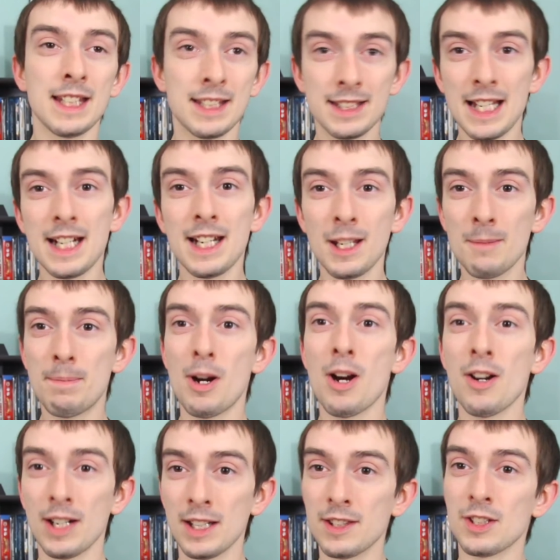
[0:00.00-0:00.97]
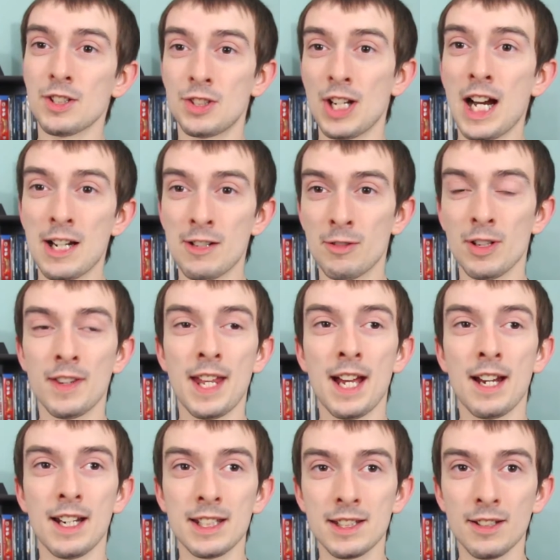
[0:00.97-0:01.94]
it apart in the genre
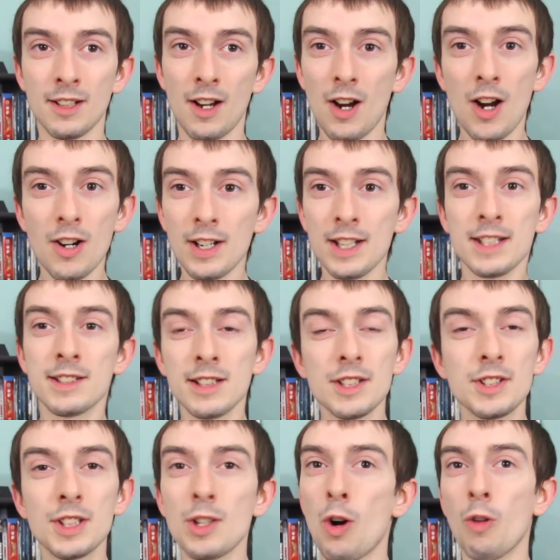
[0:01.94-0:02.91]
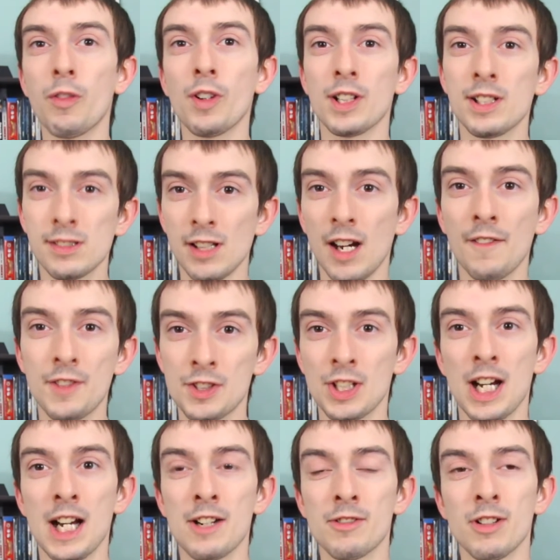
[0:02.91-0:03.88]
that is such an overstuffed
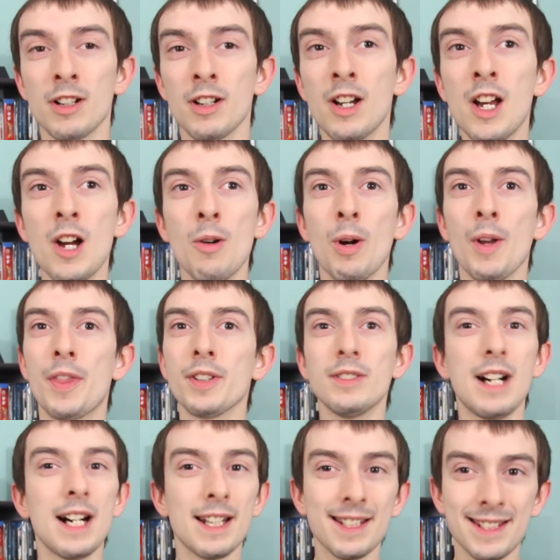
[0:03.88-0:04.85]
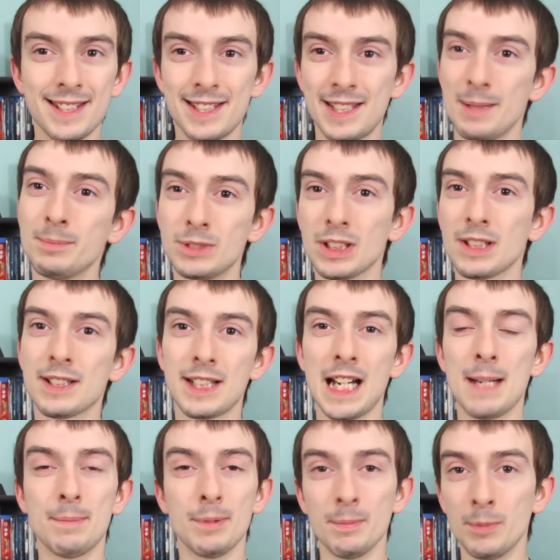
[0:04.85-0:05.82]
genre with a lot of similar
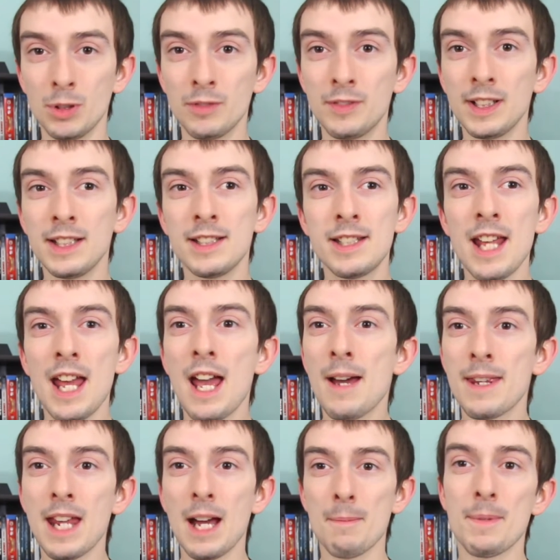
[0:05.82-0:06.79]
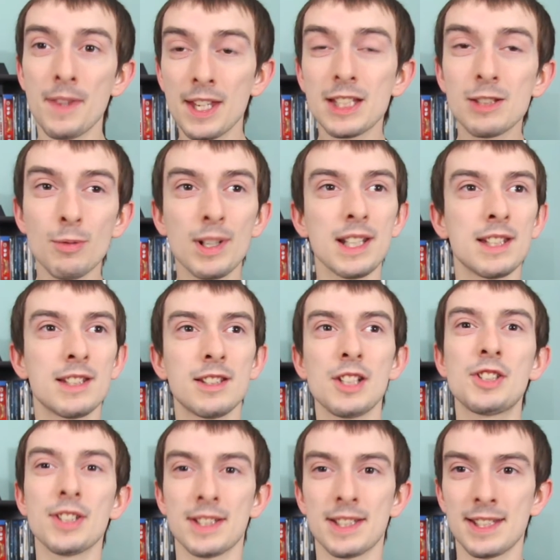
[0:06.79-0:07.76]
type of movies. Now, but this one is
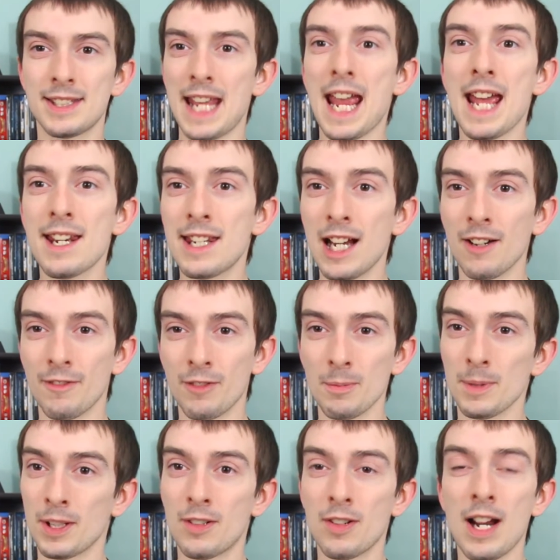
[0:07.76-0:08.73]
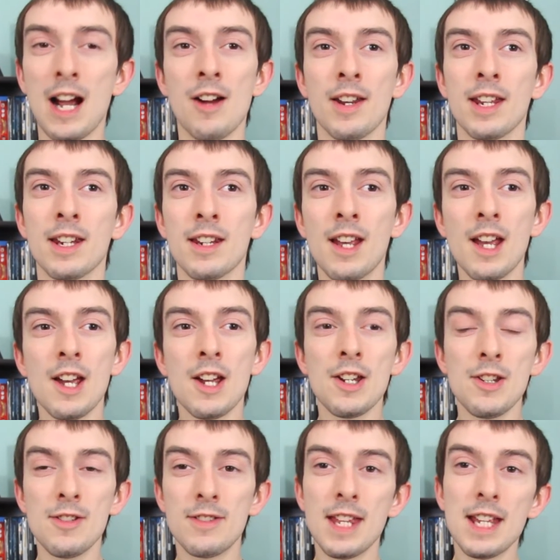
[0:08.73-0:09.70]
such a standout from the crowd, and
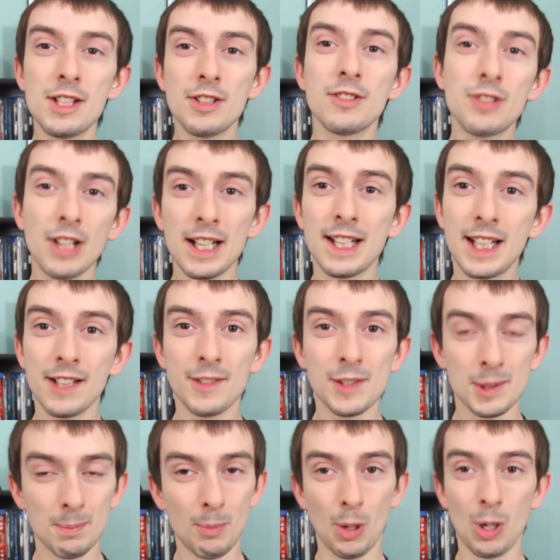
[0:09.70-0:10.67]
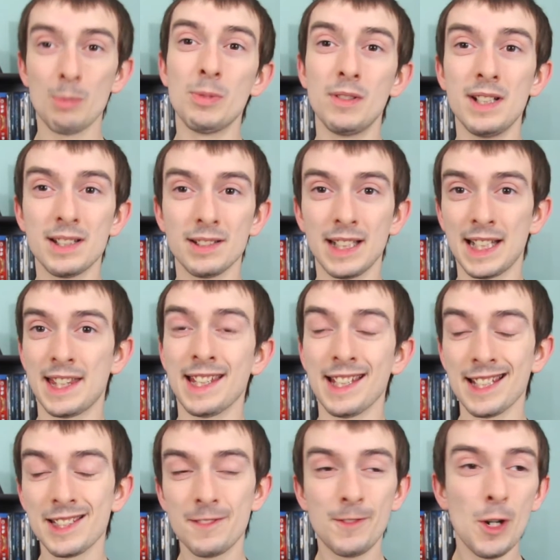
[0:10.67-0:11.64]
they should try to give us more movies like
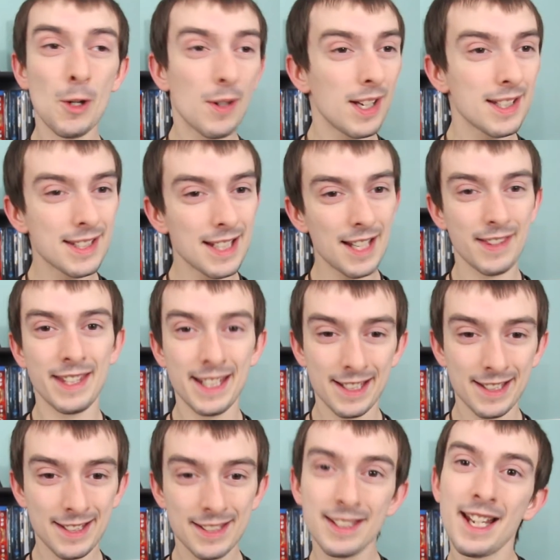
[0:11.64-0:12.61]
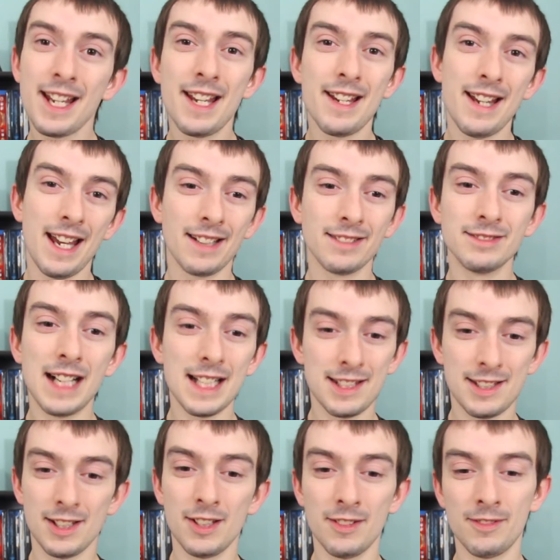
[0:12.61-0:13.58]
this. Focus on this and
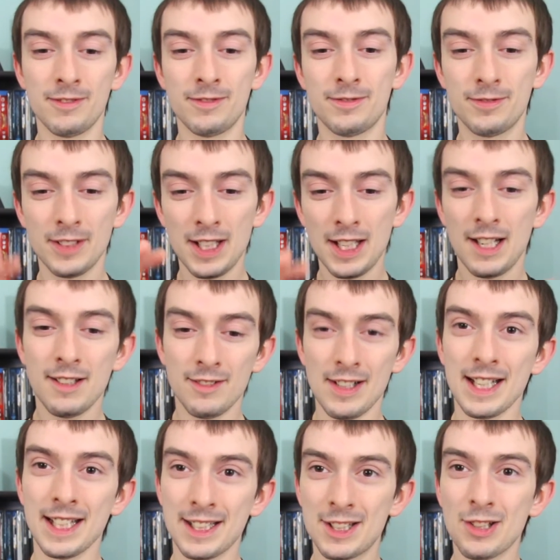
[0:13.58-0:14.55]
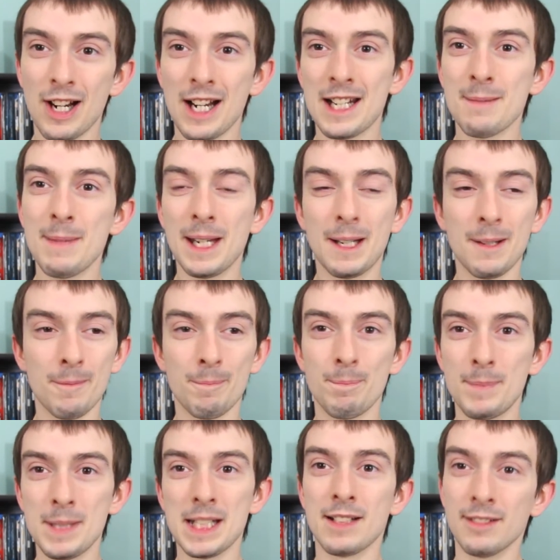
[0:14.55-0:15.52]
less of, like, trying to make a
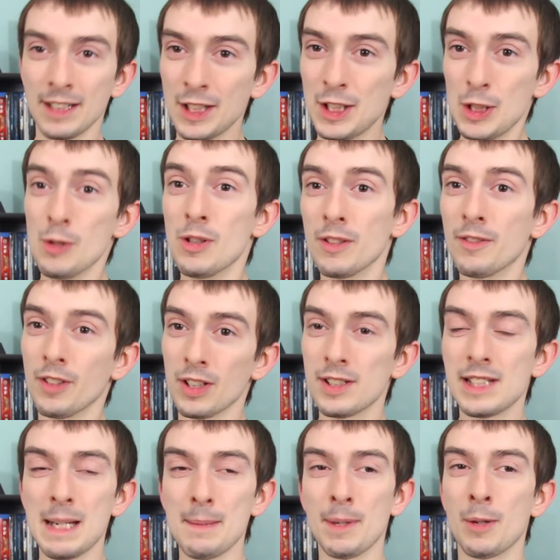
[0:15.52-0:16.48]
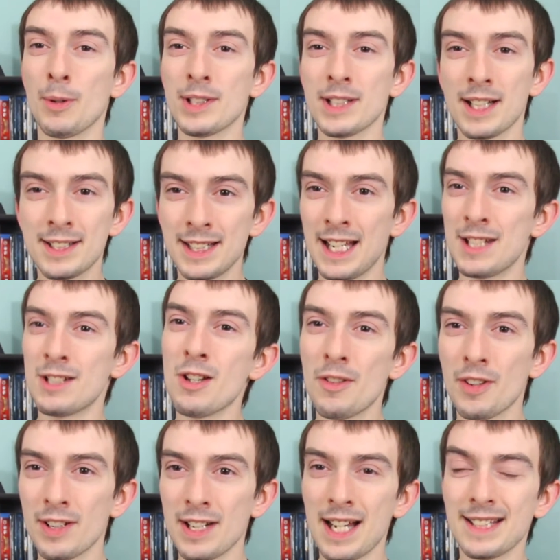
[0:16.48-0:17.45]
big, like, universe type of thing, which, like I said,
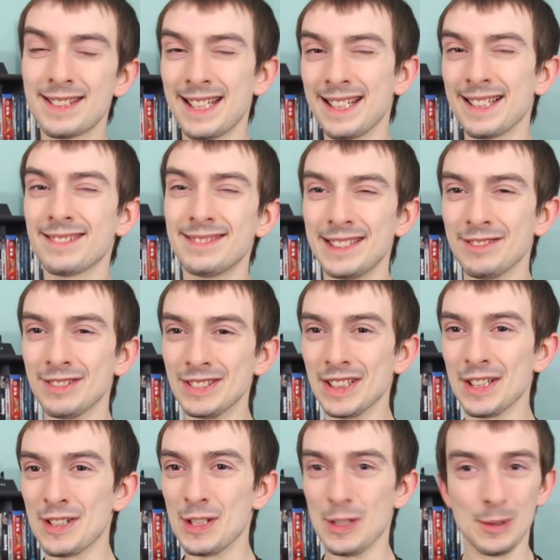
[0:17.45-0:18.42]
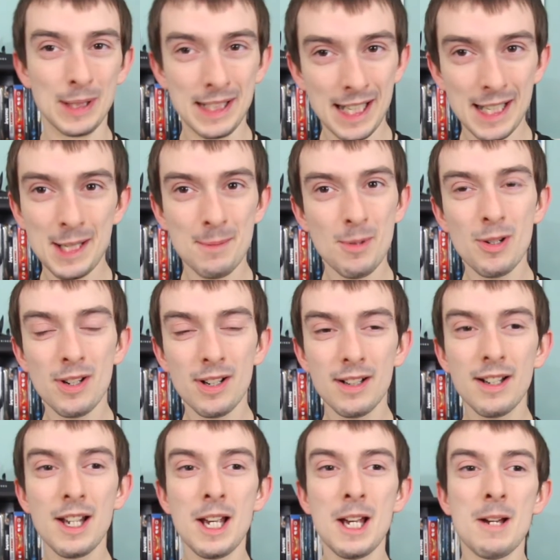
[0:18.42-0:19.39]
no, they're not technically really doing
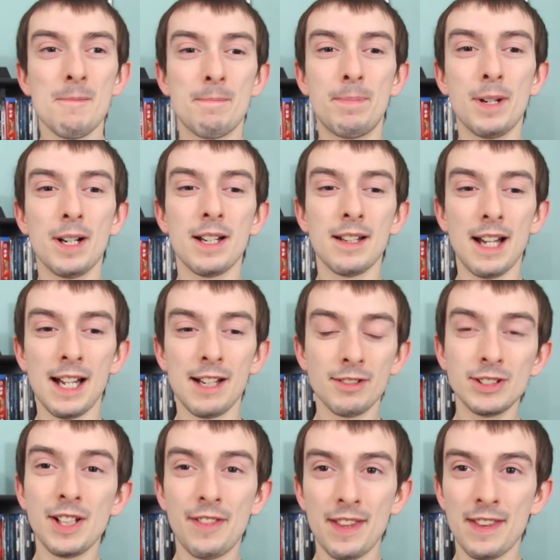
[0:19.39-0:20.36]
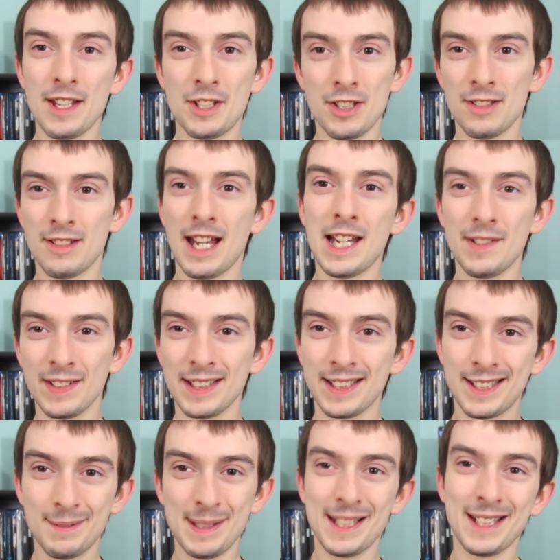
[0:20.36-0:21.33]
anymore. But I really think they should not
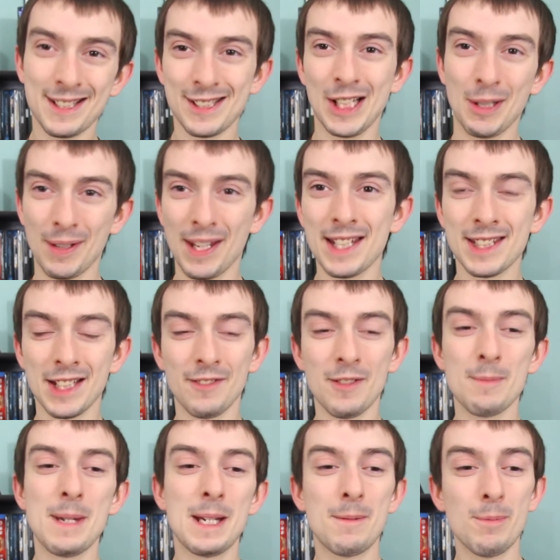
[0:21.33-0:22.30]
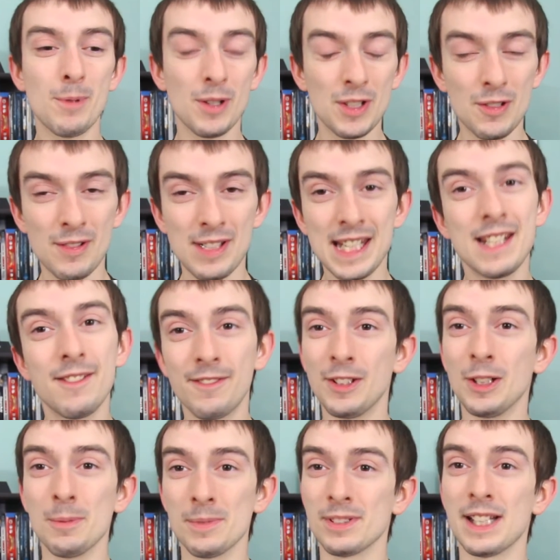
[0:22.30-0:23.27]
even be concerned with that stuff and make more unique
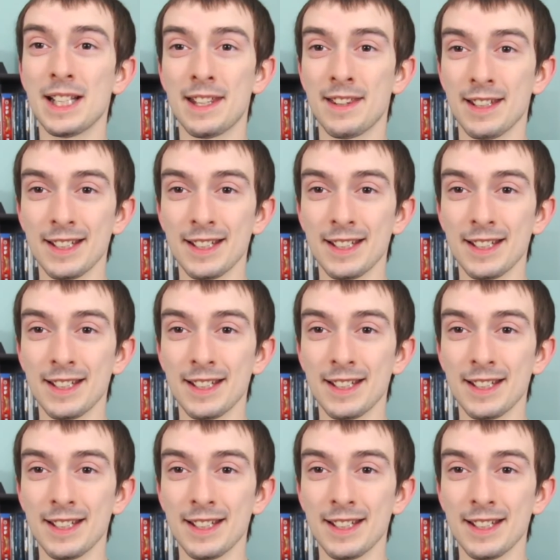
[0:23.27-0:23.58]
films like